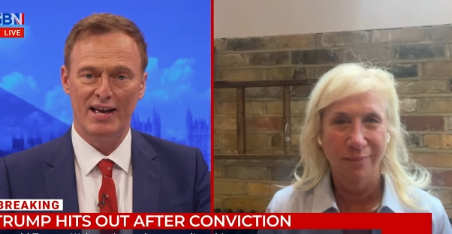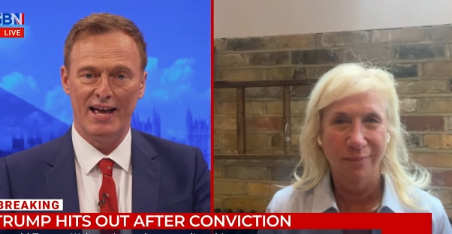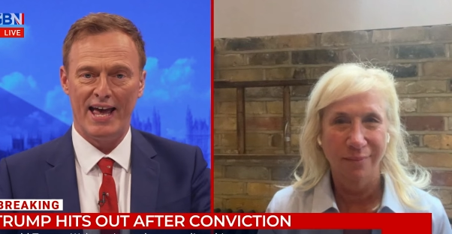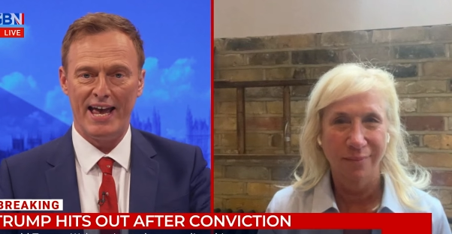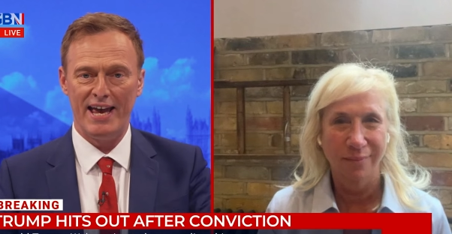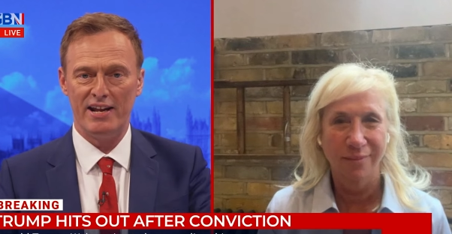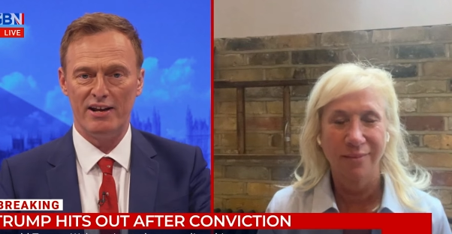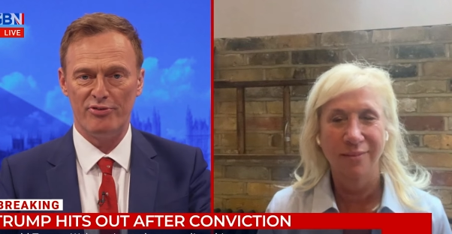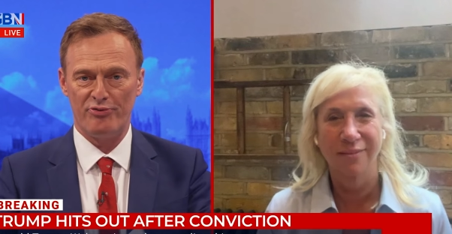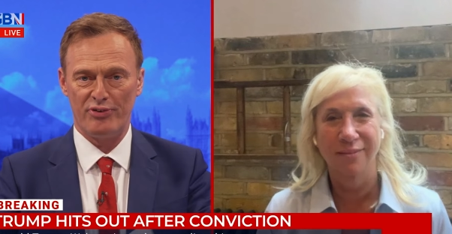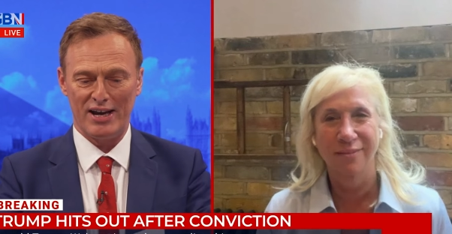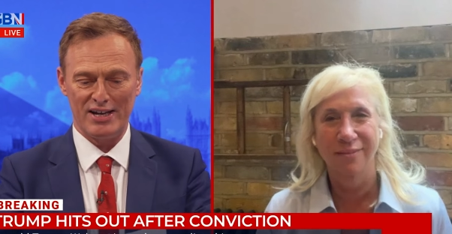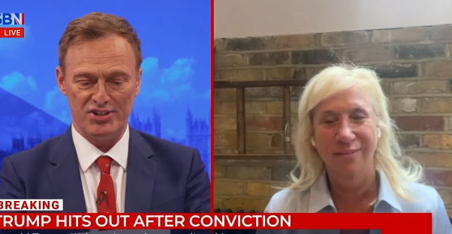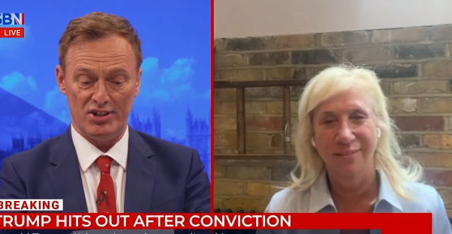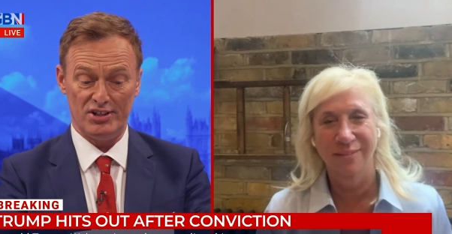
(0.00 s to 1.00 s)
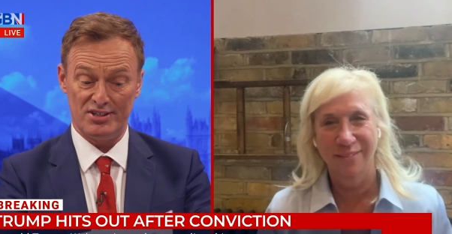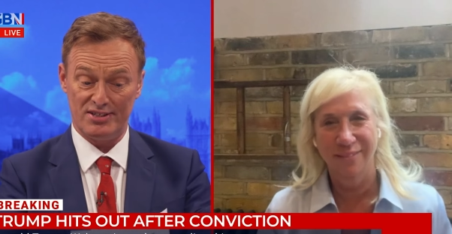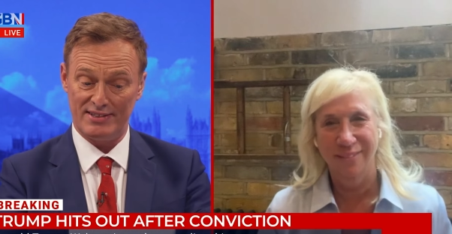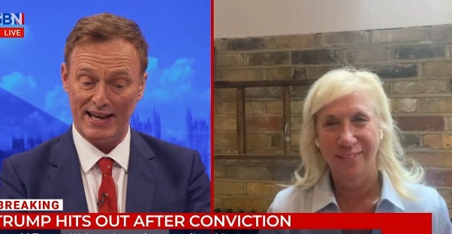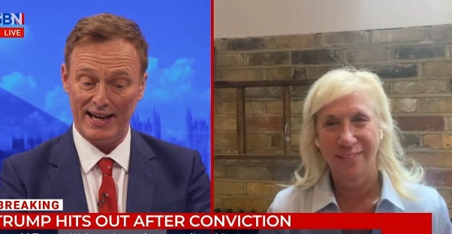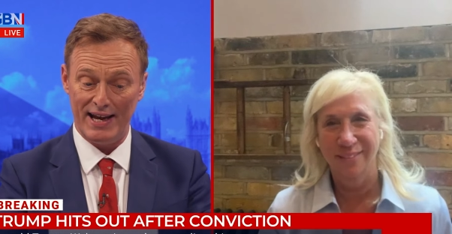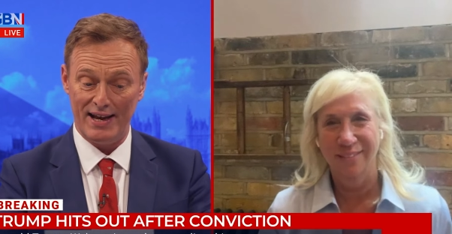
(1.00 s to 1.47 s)
Speaker 1: in a fascist
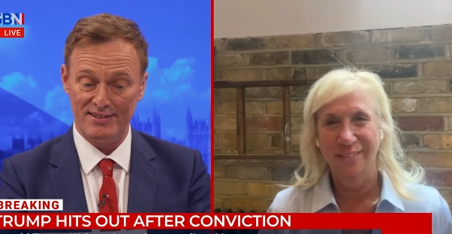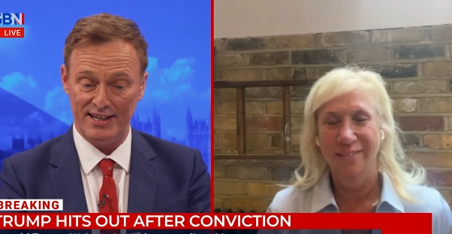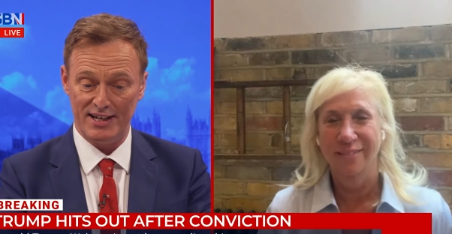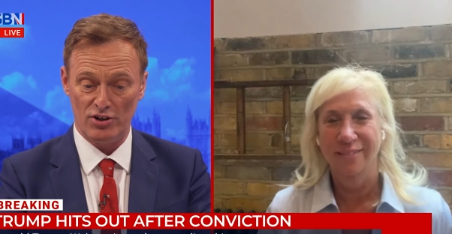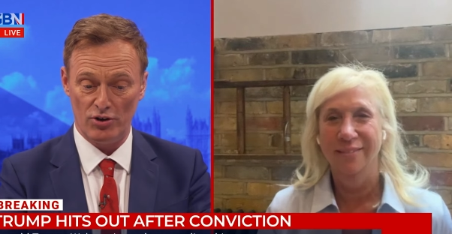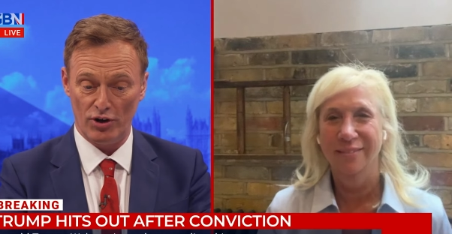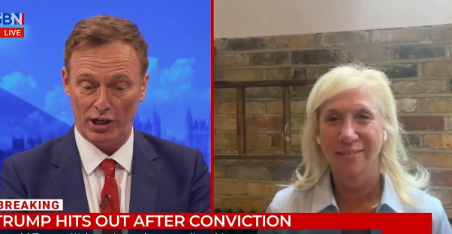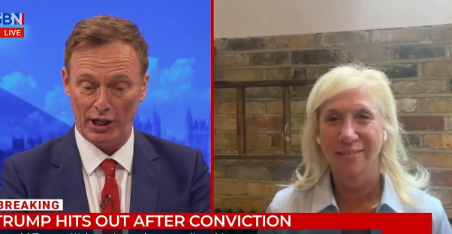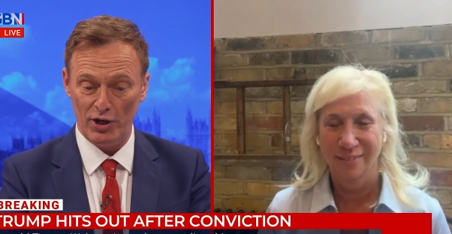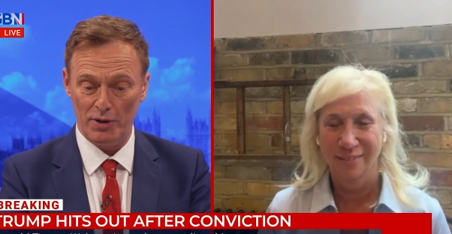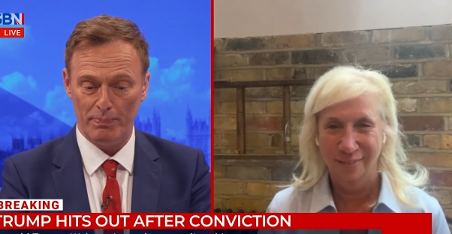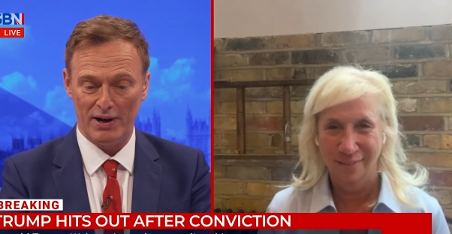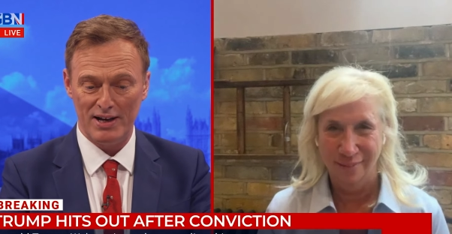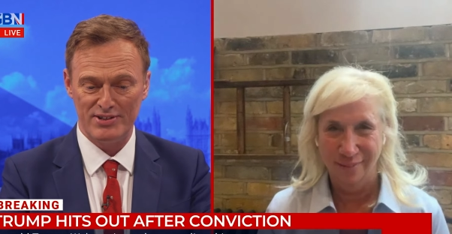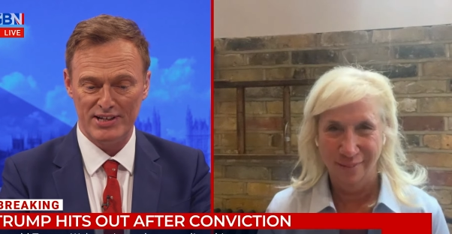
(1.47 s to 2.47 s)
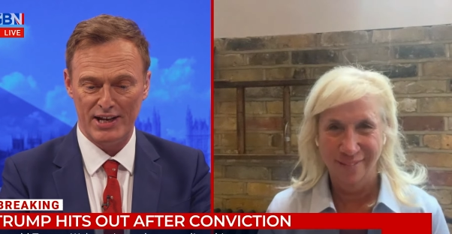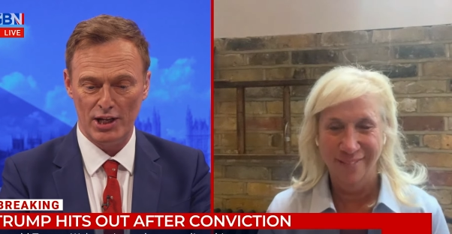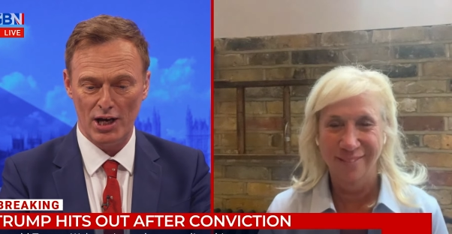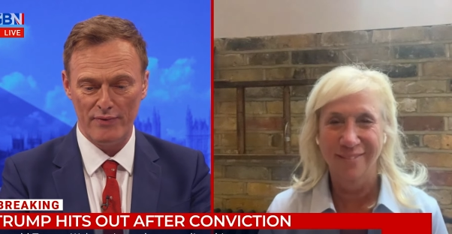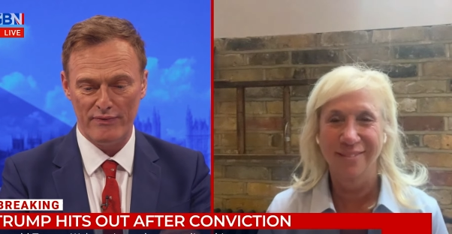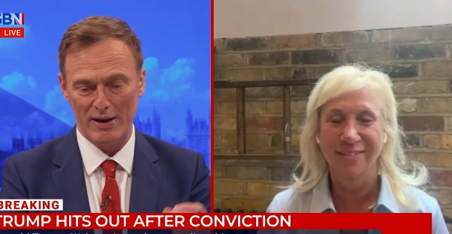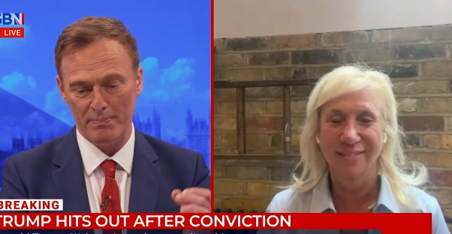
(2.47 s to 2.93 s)
state. He concluded by saying
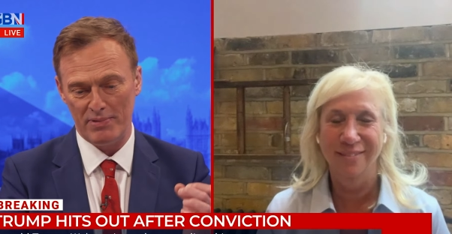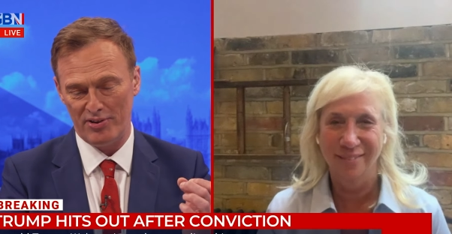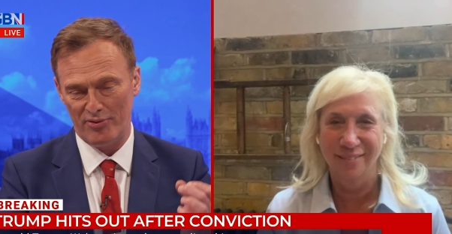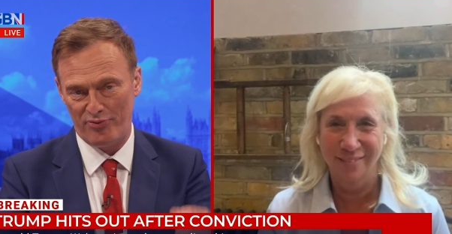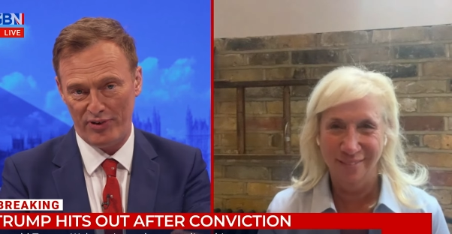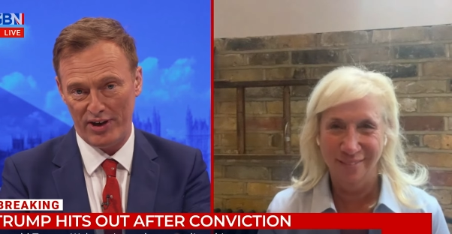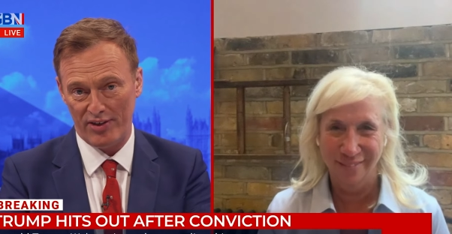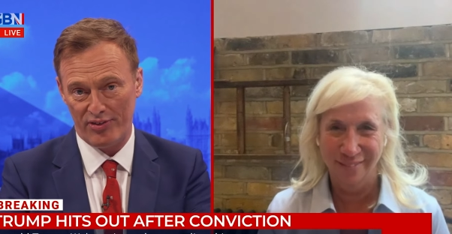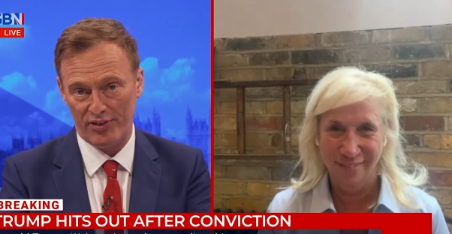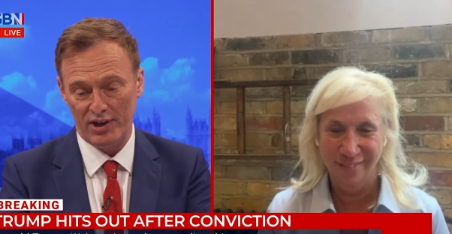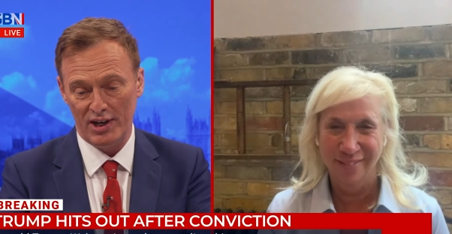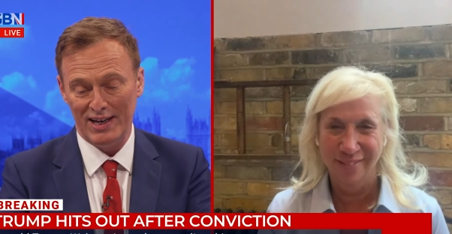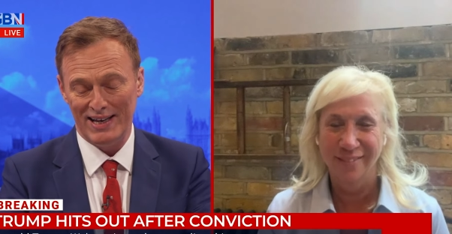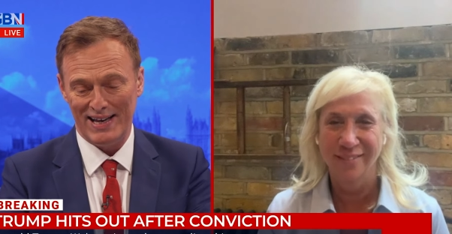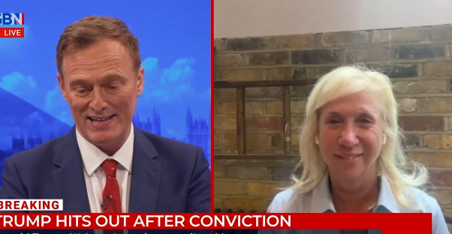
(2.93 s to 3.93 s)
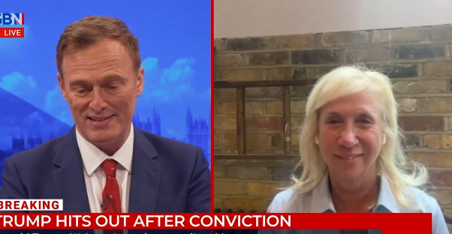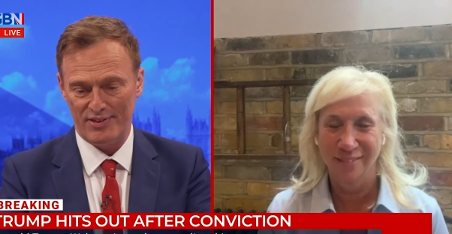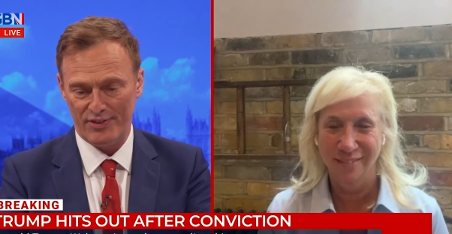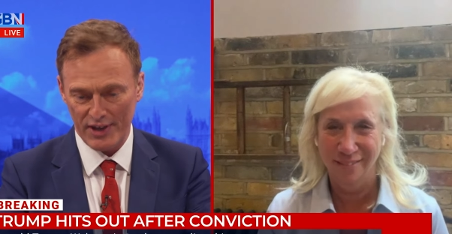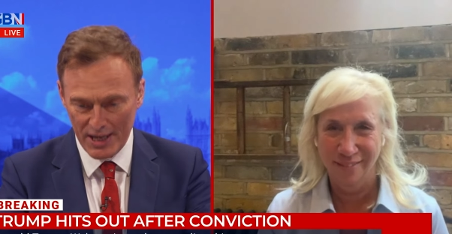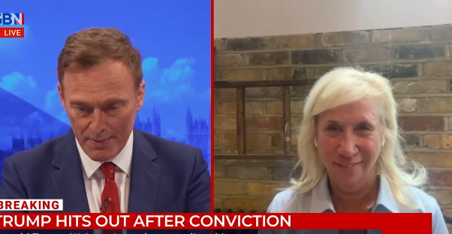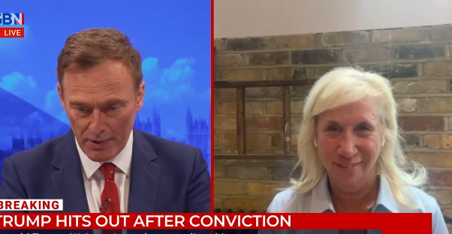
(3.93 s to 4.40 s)
November the 5th is
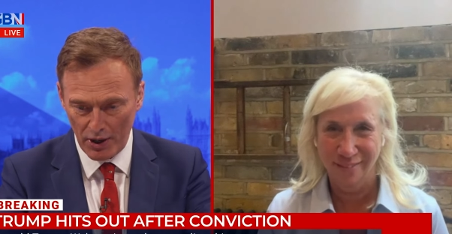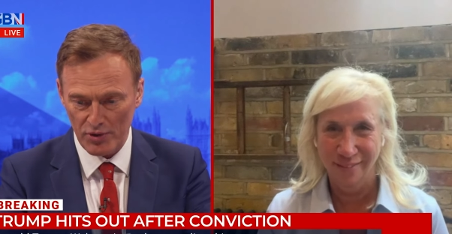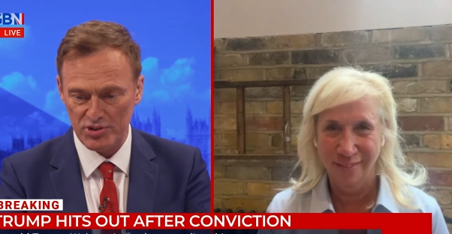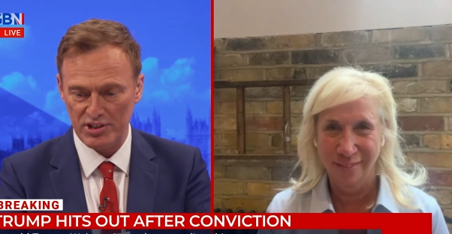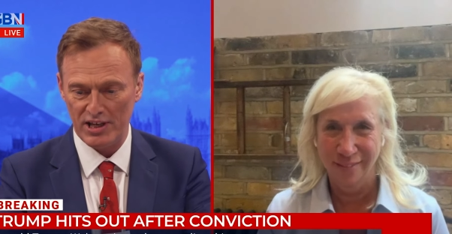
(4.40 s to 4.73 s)
the most